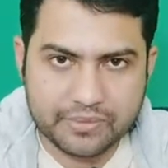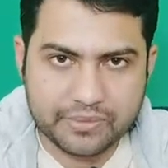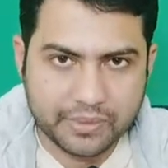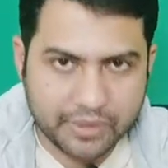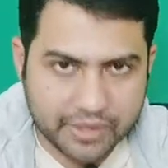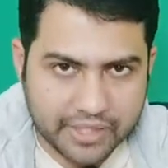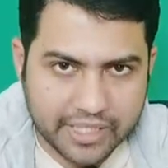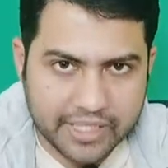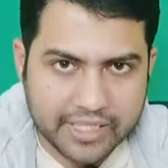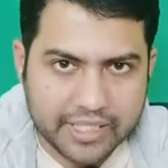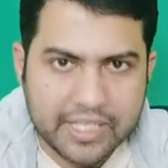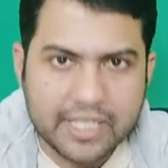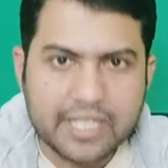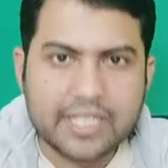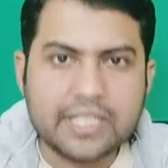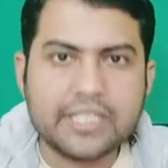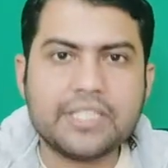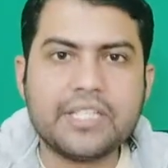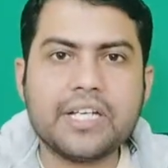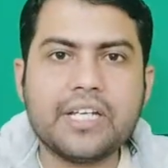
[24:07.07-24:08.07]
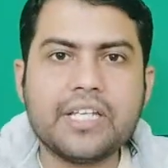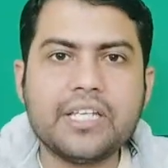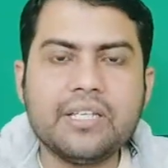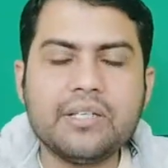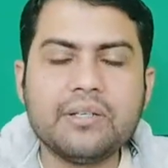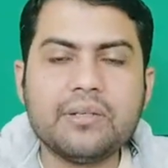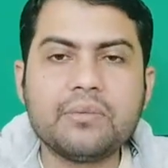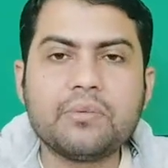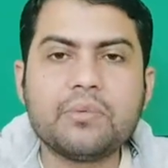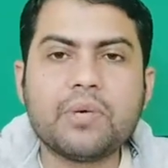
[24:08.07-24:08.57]
Okay.
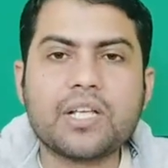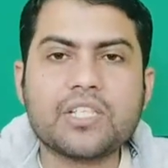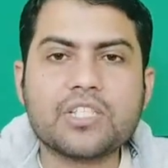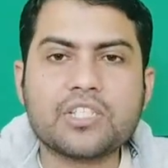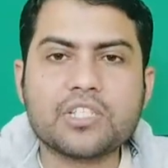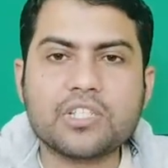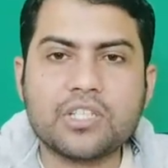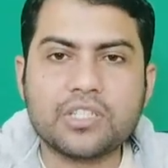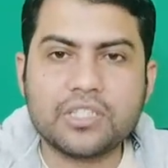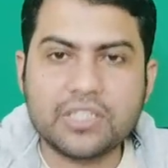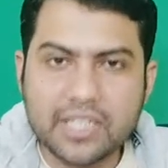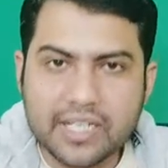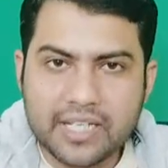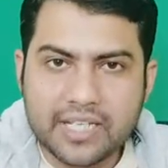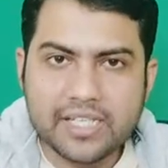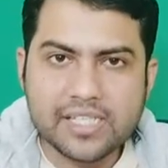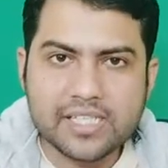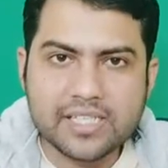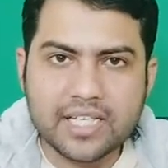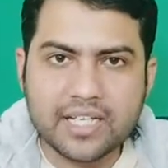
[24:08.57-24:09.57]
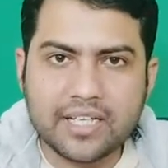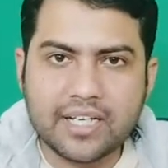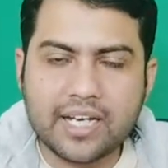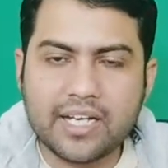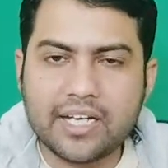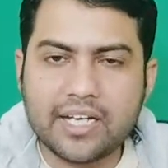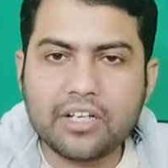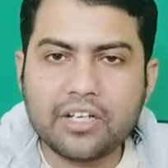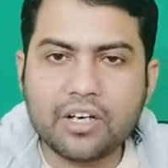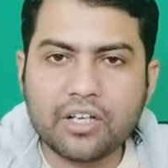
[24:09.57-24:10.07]
GD is
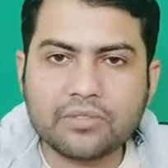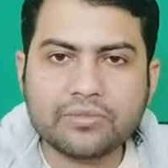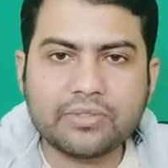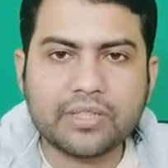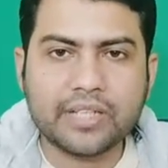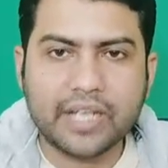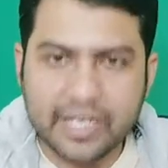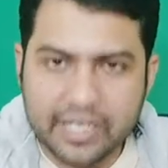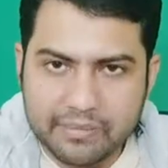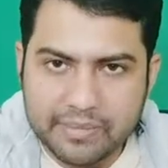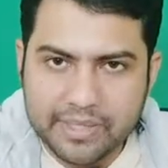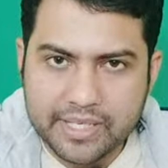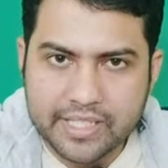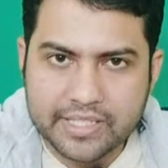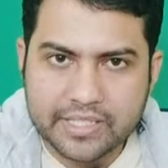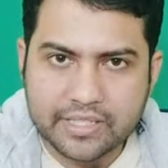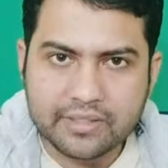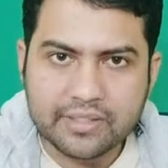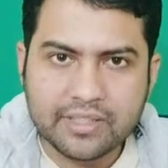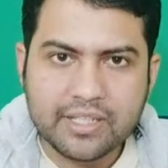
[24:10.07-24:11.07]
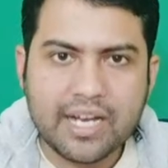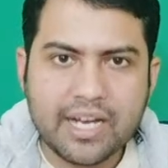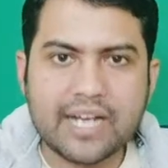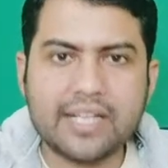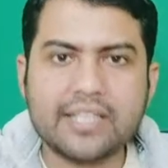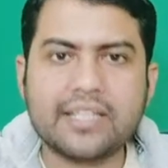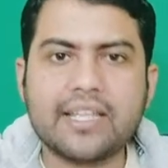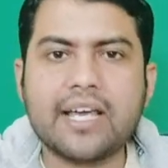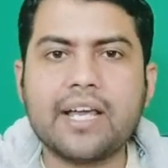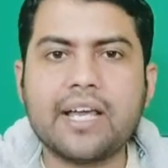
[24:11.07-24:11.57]
generally done for elimination,
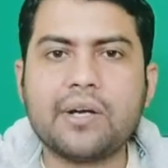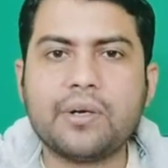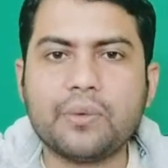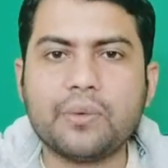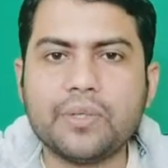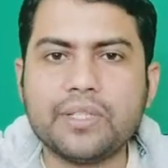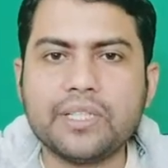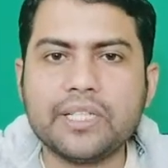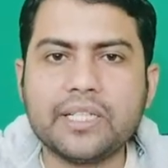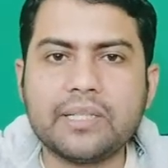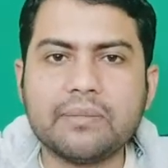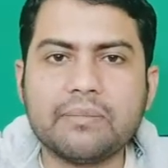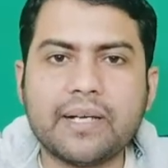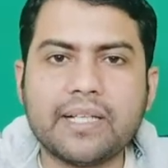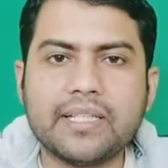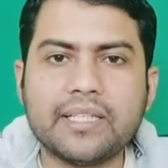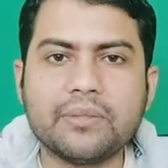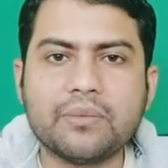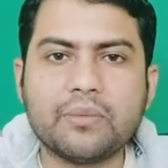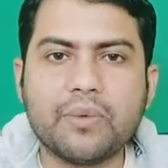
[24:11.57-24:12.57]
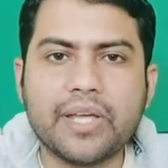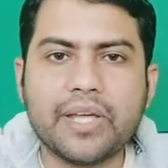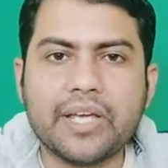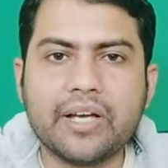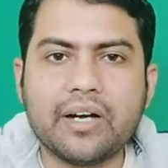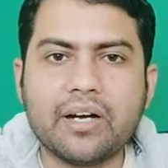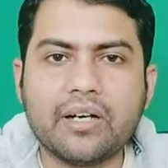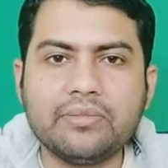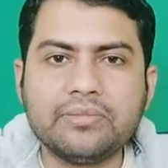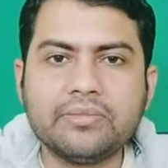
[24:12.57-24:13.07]
and they are doing it by the way
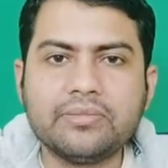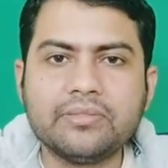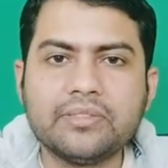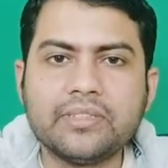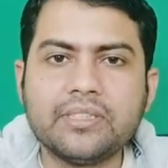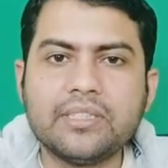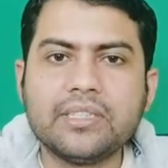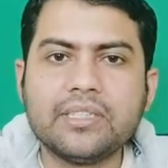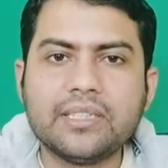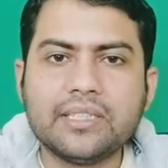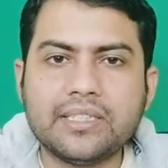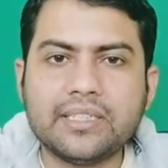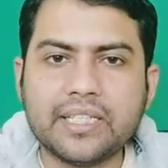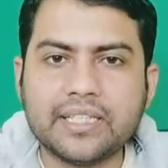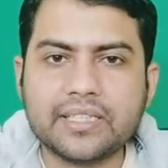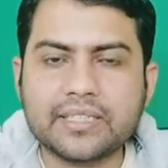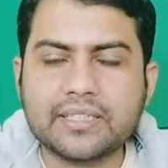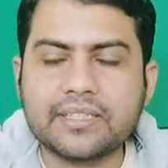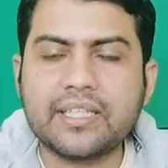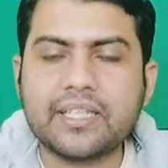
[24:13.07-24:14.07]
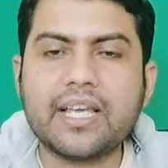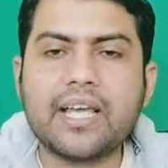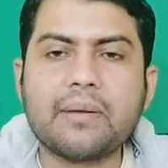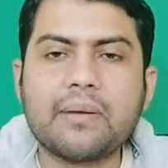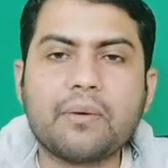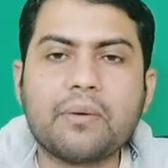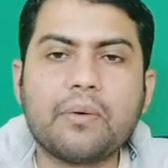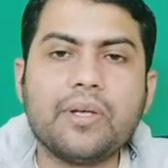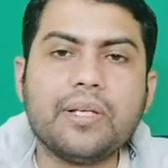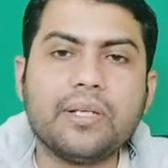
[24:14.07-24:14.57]
of, yes, they are
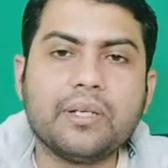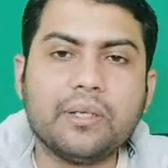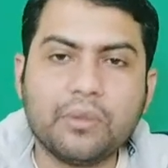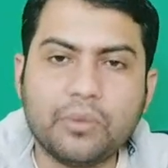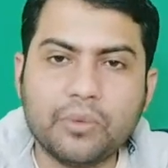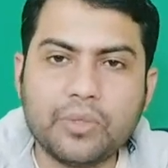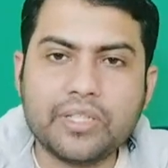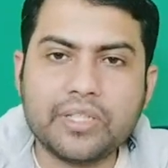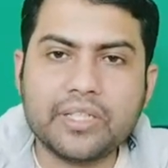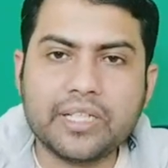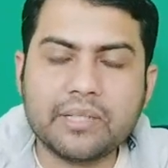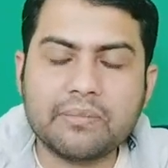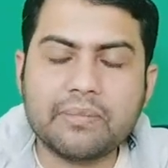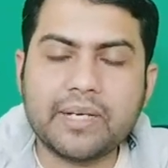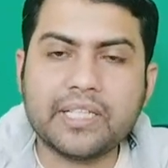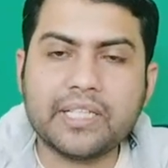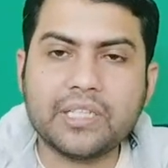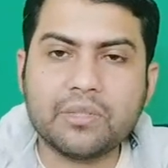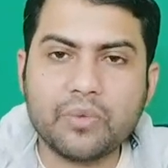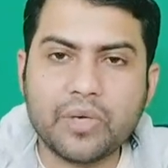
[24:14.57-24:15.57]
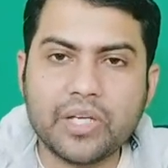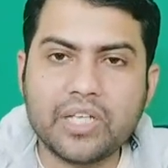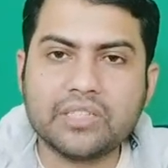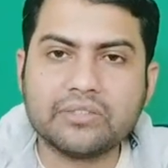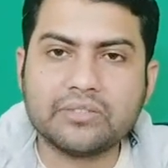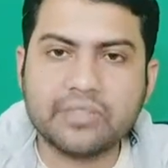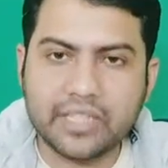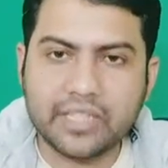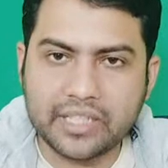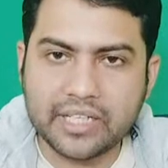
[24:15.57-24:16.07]
doing it by the way
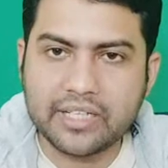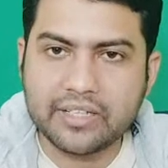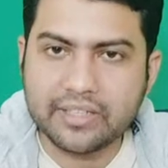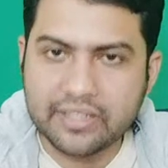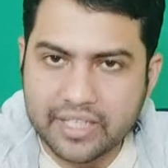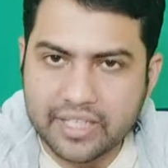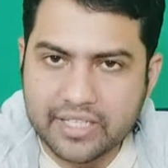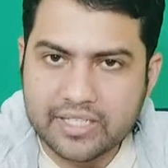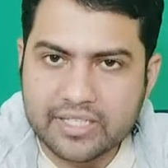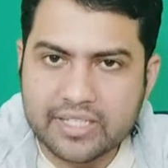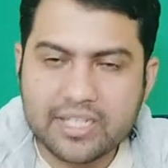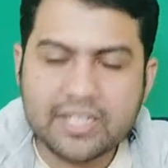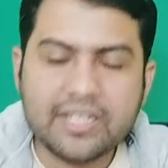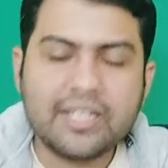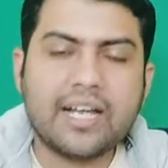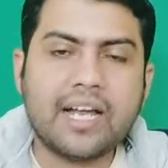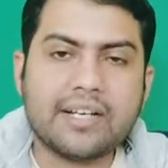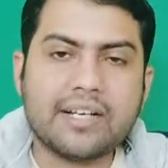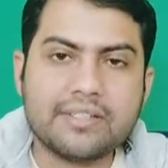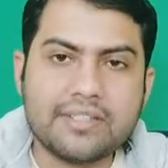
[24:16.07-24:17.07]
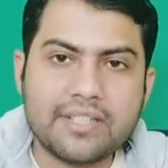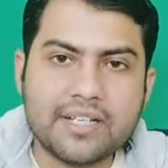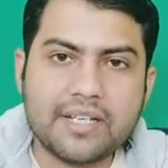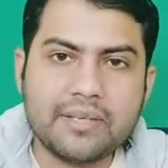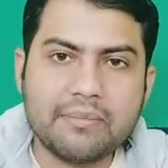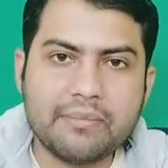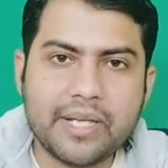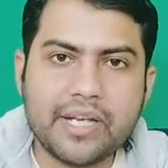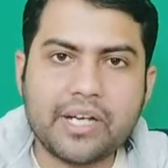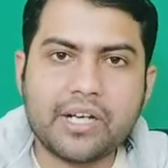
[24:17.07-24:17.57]
of written test, and
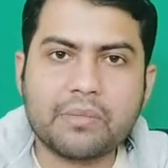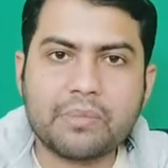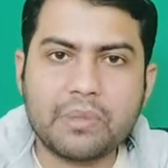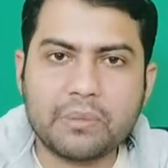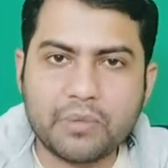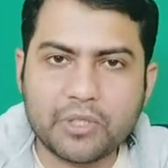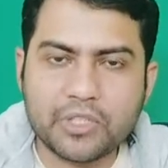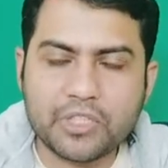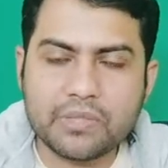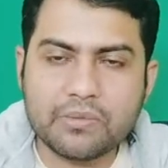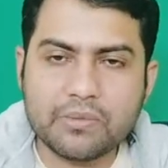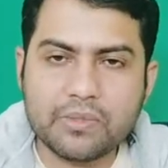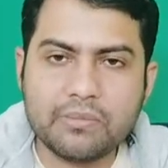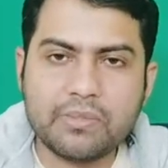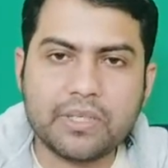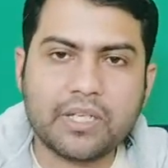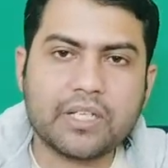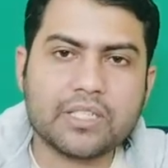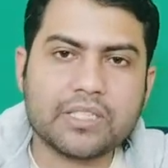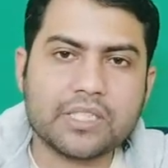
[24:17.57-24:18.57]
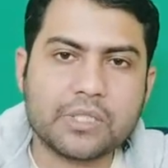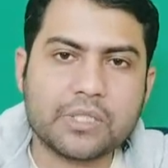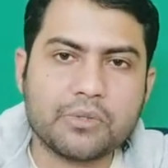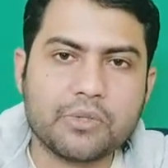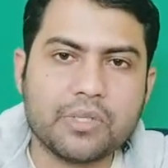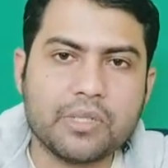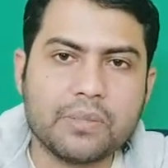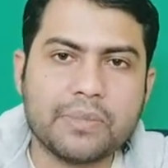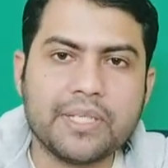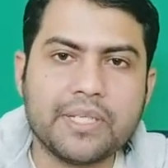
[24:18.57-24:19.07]
GD may not be possible because it
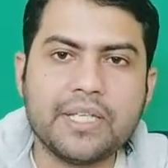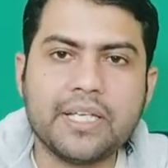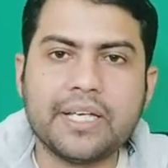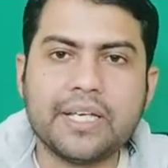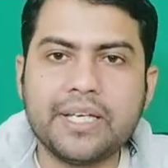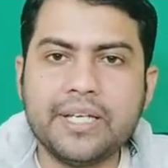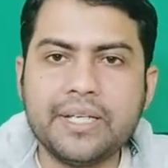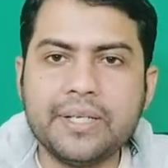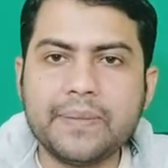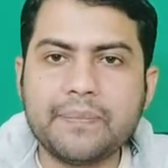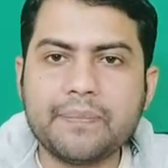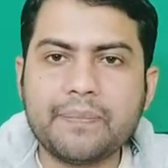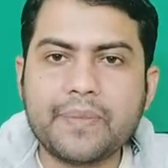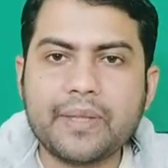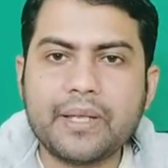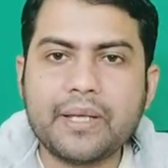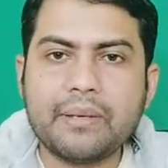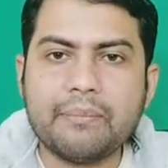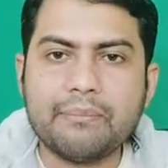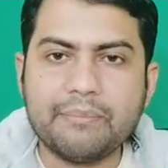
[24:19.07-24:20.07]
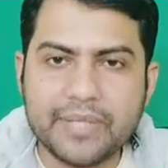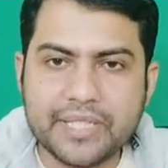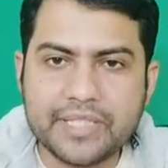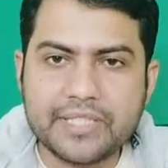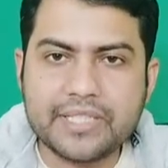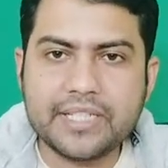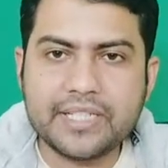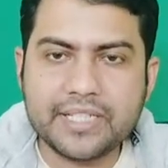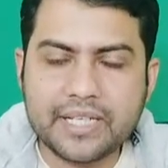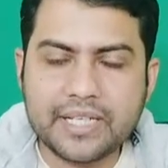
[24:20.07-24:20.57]
will be a
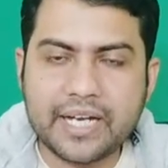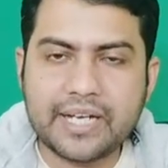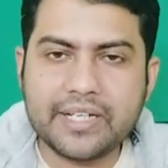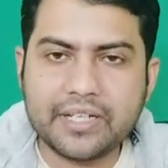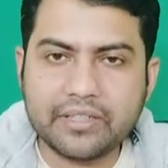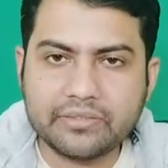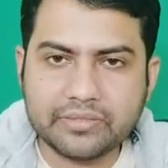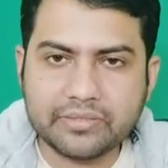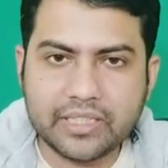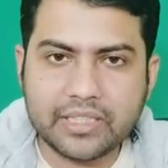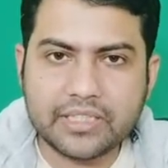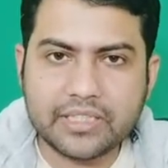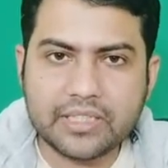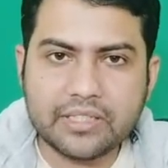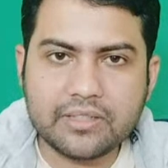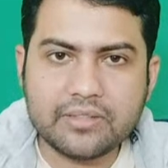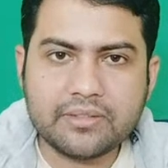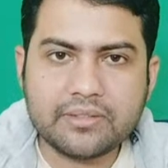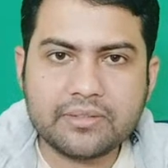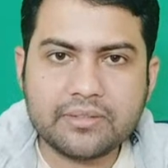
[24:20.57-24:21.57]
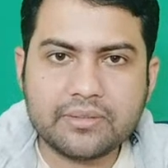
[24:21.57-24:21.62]
visit kind of nature.